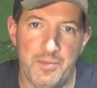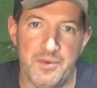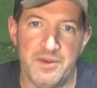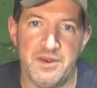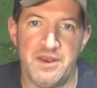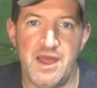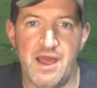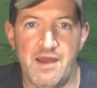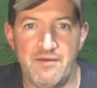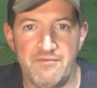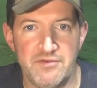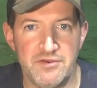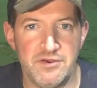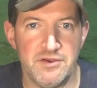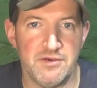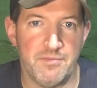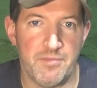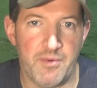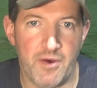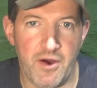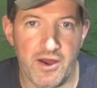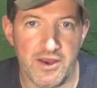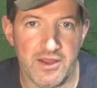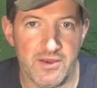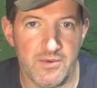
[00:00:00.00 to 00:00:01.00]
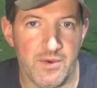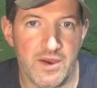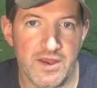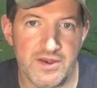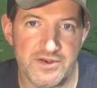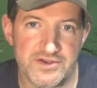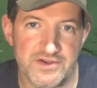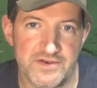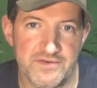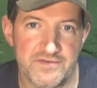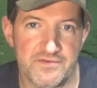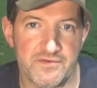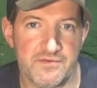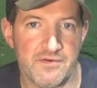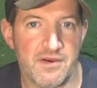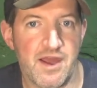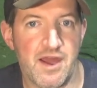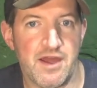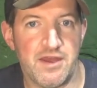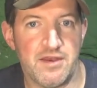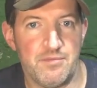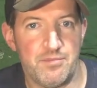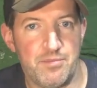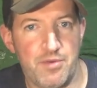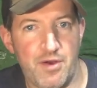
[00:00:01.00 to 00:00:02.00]
and having your body weight shift
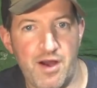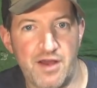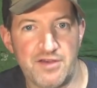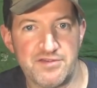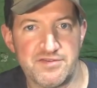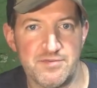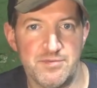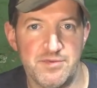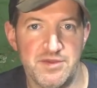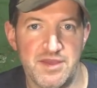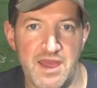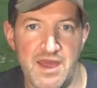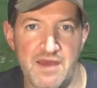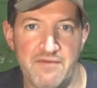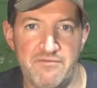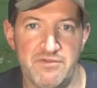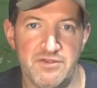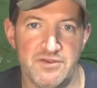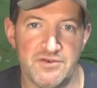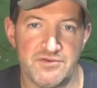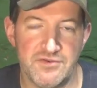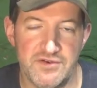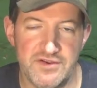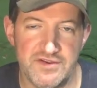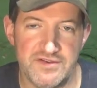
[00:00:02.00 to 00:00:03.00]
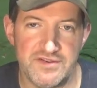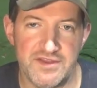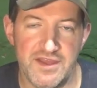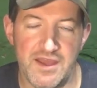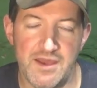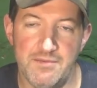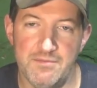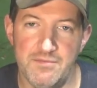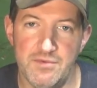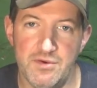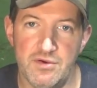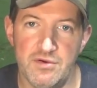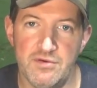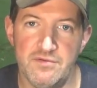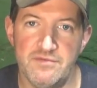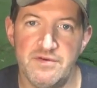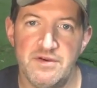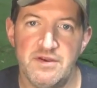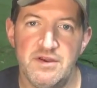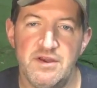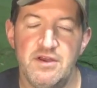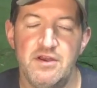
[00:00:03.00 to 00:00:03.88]
around and possibly having the tree stand move.